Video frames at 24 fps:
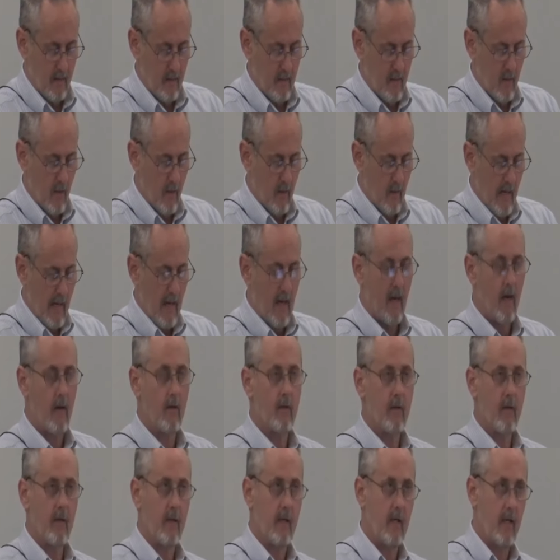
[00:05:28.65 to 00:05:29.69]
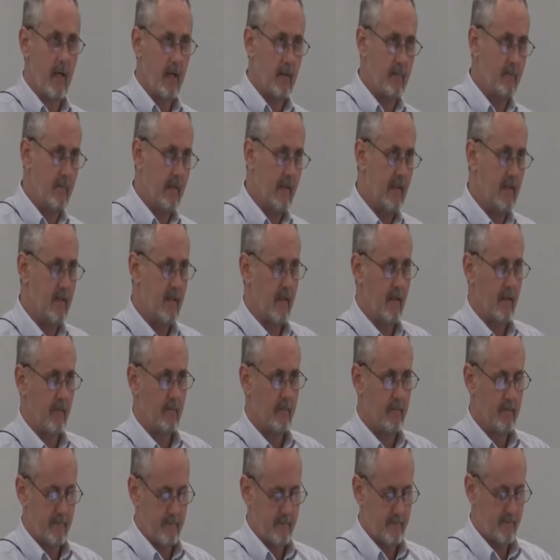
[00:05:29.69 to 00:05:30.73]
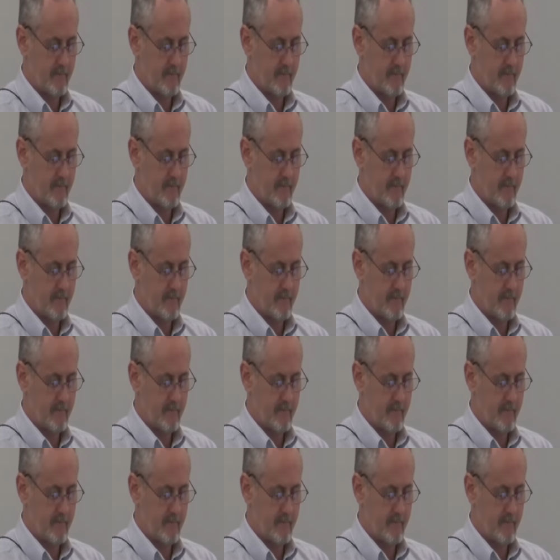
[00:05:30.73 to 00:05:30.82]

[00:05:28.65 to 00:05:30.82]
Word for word: go out and meet him.